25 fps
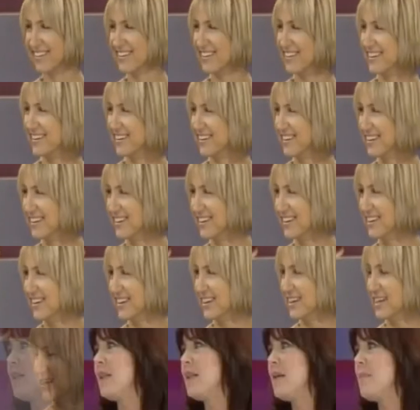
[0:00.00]
it's the way you're brought up
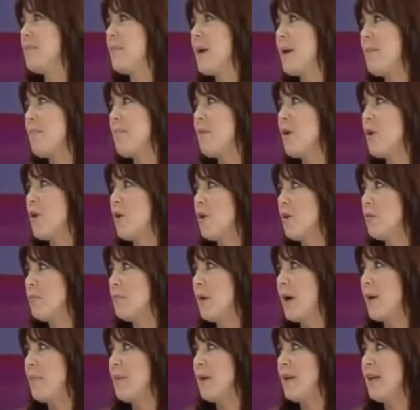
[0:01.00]
as well. Like, my
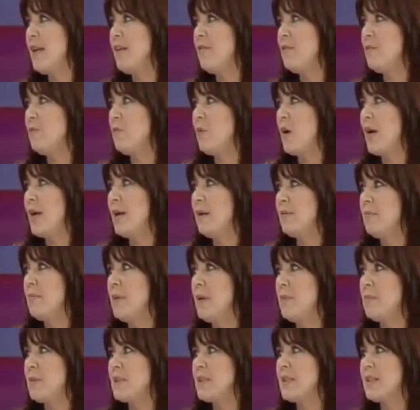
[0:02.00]
mom, I mean, even when
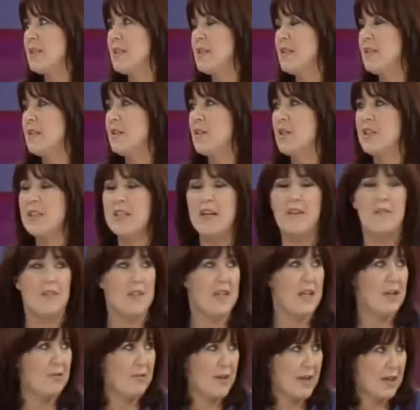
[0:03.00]
me and my sister started
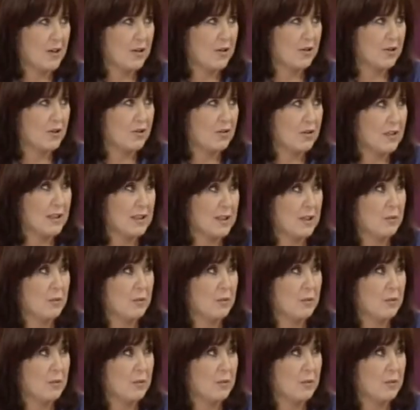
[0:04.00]
having hit records and all